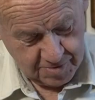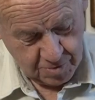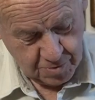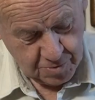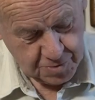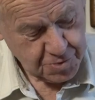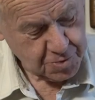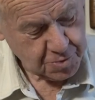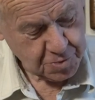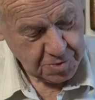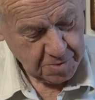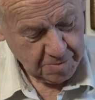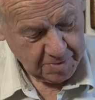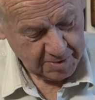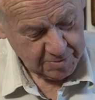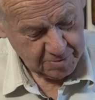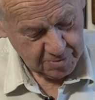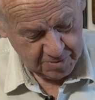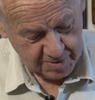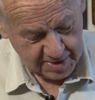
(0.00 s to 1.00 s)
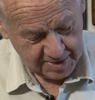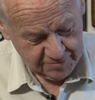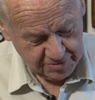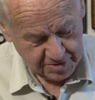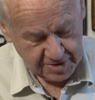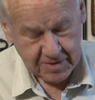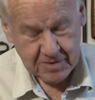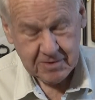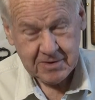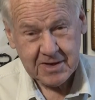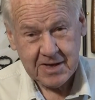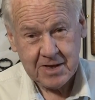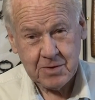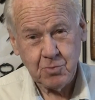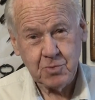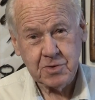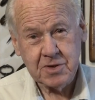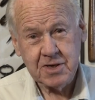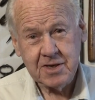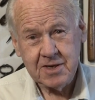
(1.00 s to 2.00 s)
all sorts of people, every now and
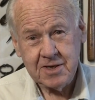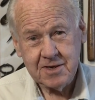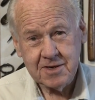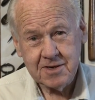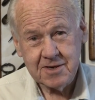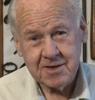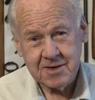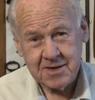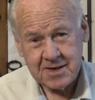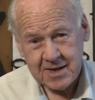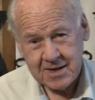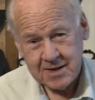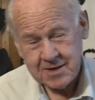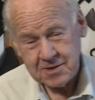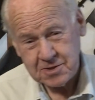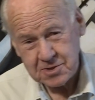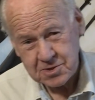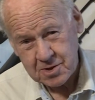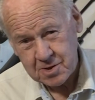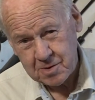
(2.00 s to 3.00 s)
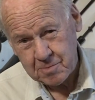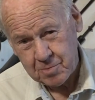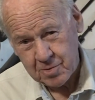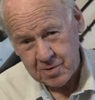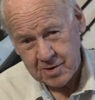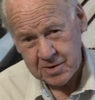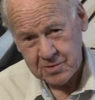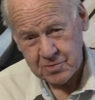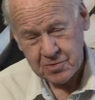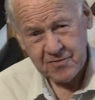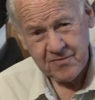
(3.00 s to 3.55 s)
again, would need to take a sample out